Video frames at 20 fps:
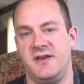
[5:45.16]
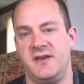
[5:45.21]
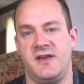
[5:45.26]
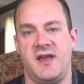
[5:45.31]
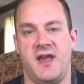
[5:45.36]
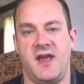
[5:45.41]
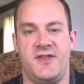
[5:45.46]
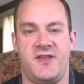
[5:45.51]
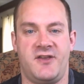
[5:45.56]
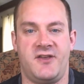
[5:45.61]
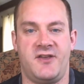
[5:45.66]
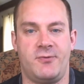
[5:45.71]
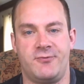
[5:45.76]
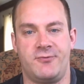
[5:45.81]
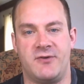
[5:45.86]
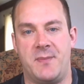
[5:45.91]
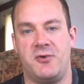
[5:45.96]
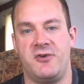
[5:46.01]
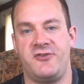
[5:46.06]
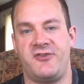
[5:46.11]
And this was
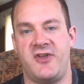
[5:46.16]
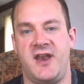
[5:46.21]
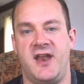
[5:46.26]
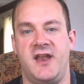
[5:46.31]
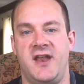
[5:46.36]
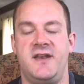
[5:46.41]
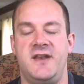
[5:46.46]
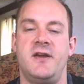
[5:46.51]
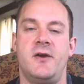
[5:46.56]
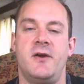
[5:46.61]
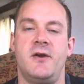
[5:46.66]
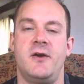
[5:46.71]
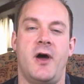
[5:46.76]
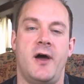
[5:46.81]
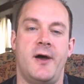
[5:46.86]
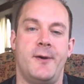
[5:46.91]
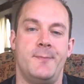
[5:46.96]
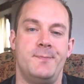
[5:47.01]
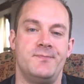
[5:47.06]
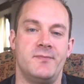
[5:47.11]
represented
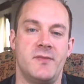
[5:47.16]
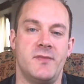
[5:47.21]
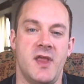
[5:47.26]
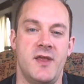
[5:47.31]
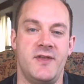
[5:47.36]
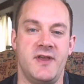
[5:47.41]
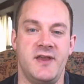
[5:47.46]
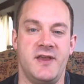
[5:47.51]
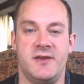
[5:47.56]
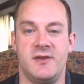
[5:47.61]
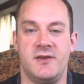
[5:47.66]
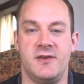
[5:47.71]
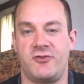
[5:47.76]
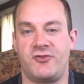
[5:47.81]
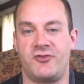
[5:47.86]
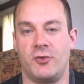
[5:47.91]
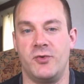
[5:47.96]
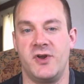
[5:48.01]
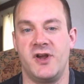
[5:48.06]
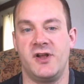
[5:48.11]
in the
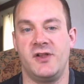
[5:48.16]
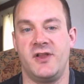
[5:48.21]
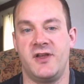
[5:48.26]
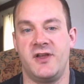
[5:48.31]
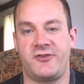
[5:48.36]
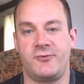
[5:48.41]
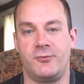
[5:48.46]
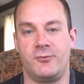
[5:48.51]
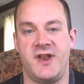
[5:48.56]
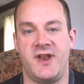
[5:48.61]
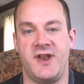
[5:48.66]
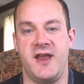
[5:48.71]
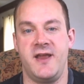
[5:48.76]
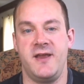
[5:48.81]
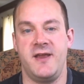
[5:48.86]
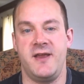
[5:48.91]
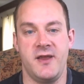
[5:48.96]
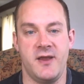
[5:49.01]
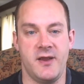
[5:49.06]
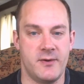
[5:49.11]
surrealist
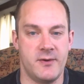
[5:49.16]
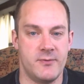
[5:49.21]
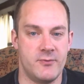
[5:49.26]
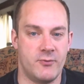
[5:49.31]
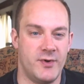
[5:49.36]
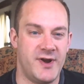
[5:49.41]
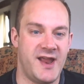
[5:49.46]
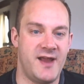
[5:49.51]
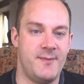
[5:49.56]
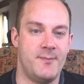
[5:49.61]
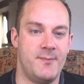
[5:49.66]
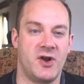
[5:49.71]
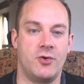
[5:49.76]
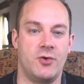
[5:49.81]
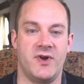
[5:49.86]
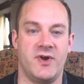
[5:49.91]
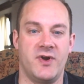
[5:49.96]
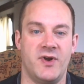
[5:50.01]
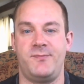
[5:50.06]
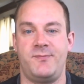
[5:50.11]
René
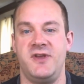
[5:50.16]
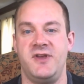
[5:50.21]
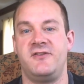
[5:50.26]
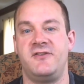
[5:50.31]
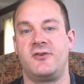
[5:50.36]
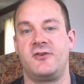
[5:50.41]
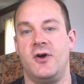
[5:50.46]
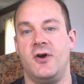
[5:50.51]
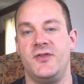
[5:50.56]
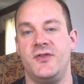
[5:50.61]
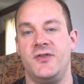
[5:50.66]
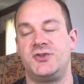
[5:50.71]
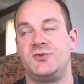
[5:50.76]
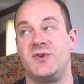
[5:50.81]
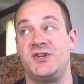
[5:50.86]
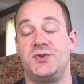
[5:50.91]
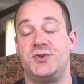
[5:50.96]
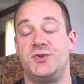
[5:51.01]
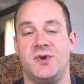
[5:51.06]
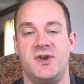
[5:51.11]
Magritte's piece called The
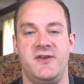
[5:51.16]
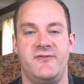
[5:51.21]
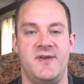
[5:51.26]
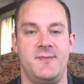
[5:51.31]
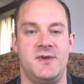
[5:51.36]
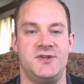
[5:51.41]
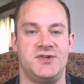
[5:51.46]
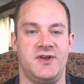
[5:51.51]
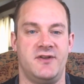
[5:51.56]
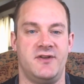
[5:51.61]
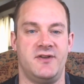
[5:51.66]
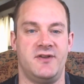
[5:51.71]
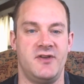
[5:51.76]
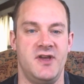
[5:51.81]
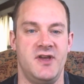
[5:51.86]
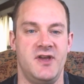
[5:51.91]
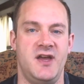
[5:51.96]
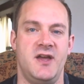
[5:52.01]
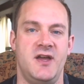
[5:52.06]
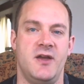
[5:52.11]
Treachery of Images,
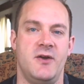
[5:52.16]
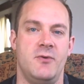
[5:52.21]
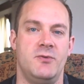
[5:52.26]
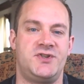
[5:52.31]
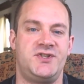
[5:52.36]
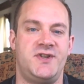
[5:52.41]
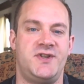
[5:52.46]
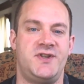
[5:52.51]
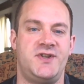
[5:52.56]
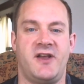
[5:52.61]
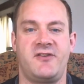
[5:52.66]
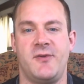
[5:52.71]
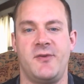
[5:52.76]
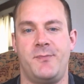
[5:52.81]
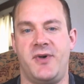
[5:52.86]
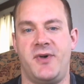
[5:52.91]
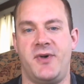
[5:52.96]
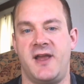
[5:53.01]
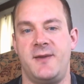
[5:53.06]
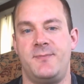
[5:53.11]
which depicts a
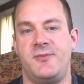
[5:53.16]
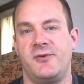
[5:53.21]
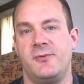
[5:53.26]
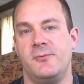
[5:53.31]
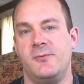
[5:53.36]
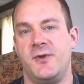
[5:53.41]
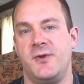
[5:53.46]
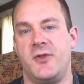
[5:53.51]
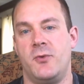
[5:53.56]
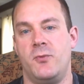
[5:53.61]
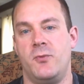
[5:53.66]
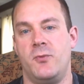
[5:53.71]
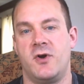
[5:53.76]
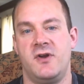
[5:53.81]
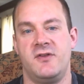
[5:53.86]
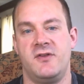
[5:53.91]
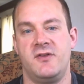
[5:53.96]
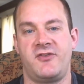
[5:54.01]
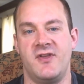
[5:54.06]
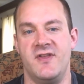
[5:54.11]
pipe with the
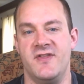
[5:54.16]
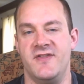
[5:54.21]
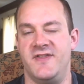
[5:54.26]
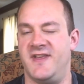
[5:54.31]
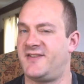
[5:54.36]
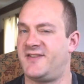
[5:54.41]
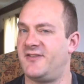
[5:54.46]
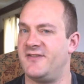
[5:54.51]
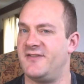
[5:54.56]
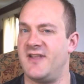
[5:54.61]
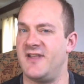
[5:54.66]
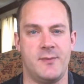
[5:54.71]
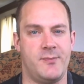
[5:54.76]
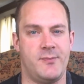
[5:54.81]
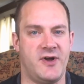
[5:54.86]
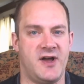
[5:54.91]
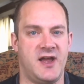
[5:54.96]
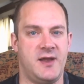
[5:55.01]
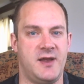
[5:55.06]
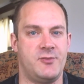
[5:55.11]
words, "This is not a
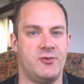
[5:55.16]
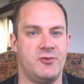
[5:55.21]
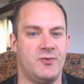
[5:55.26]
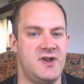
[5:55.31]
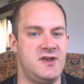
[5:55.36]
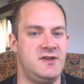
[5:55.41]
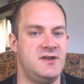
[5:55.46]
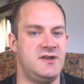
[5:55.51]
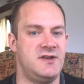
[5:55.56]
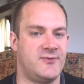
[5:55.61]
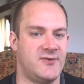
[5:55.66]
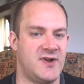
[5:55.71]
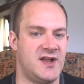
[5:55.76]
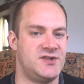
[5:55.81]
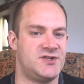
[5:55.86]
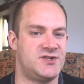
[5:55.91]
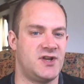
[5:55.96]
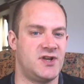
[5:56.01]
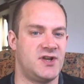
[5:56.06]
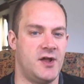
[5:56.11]
pipe," written in
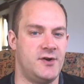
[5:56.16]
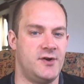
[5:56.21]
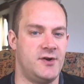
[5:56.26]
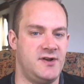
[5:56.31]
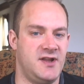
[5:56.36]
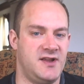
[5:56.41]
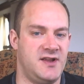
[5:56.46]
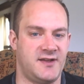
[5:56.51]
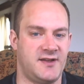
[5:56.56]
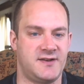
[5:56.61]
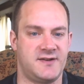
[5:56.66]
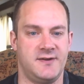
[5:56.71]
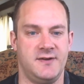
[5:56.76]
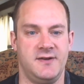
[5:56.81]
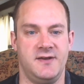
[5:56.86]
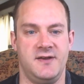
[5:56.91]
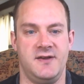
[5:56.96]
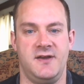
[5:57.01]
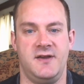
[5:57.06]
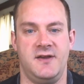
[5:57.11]
French underneath it.
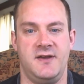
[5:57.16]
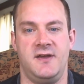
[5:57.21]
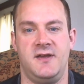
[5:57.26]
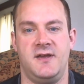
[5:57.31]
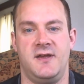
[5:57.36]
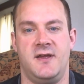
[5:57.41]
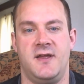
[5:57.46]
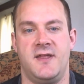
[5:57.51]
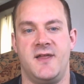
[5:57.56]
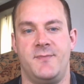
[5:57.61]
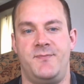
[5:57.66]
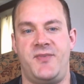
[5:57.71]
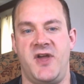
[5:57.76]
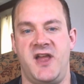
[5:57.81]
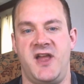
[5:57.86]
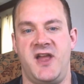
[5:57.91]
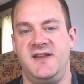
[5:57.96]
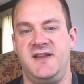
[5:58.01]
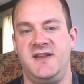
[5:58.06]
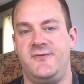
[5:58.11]
The
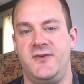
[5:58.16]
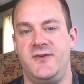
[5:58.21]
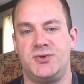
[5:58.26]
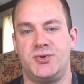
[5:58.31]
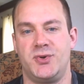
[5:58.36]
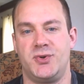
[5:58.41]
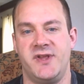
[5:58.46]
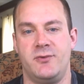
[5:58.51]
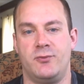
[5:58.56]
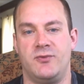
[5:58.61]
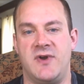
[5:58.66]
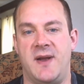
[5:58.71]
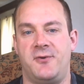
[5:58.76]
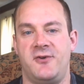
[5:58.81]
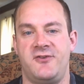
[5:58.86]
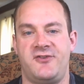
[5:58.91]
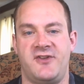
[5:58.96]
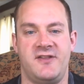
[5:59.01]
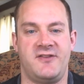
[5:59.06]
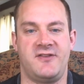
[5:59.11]
painting visually
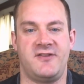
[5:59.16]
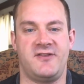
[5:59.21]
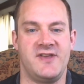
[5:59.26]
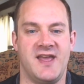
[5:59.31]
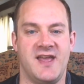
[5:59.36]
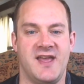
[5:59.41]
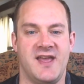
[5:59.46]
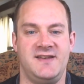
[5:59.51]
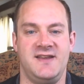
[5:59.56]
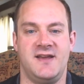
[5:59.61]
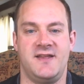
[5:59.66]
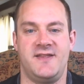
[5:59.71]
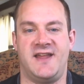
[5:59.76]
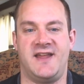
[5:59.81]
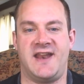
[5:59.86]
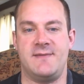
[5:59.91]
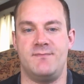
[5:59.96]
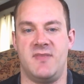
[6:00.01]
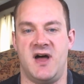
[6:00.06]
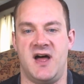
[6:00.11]
represents the idea
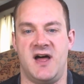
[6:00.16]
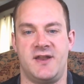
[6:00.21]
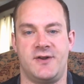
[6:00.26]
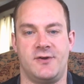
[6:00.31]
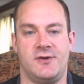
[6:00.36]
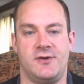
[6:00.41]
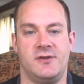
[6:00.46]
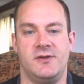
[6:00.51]
that a model